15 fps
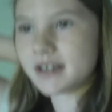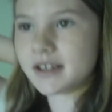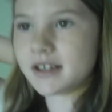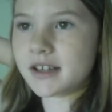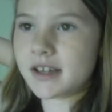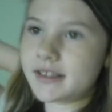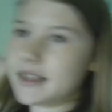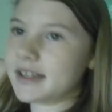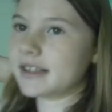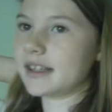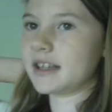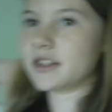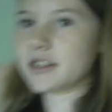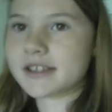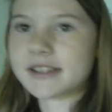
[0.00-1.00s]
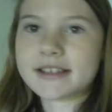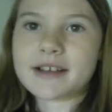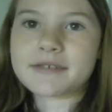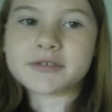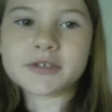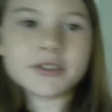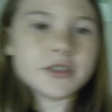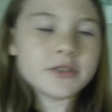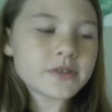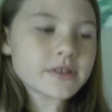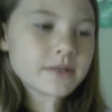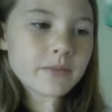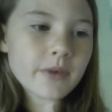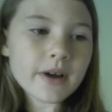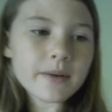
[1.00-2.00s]
I think later this afternoon
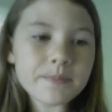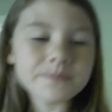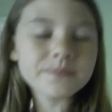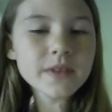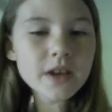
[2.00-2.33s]
somewhere.